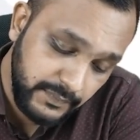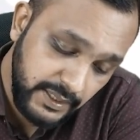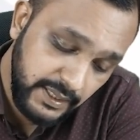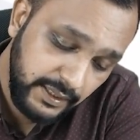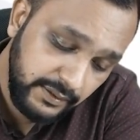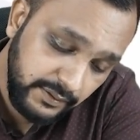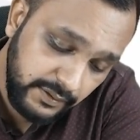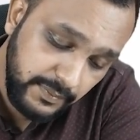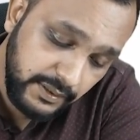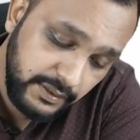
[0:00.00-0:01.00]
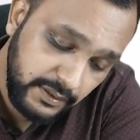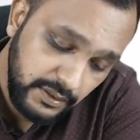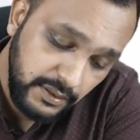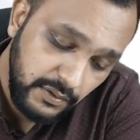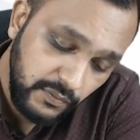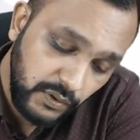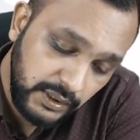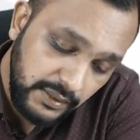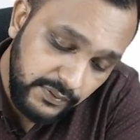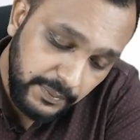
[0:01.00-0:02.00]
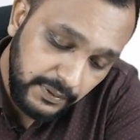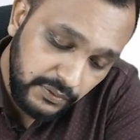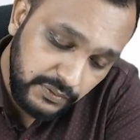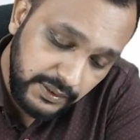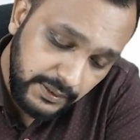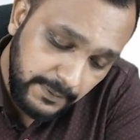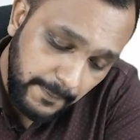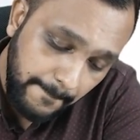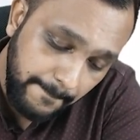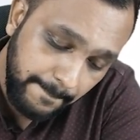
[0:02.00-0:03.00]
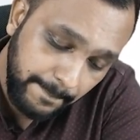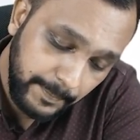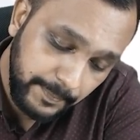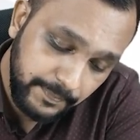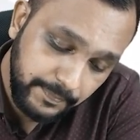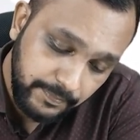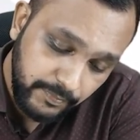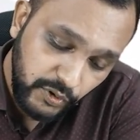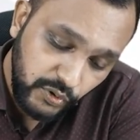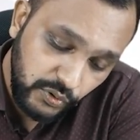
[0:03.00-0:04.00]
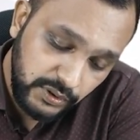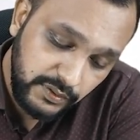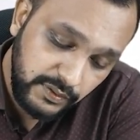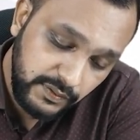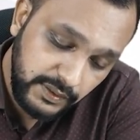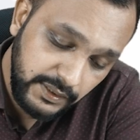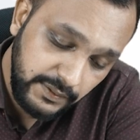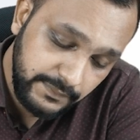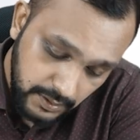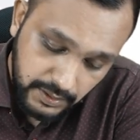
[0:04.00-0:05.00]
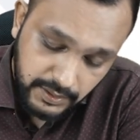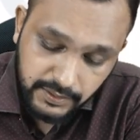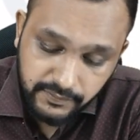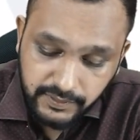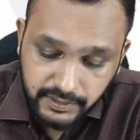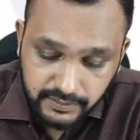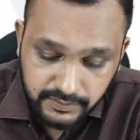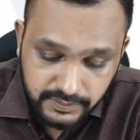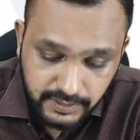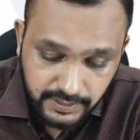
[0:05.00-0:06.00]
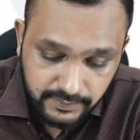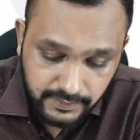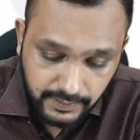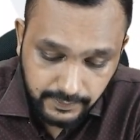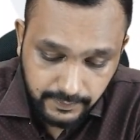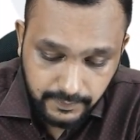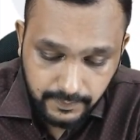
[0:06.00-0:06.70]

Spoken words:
here in this image, what are we able to see? So this is the reverse 3 sign.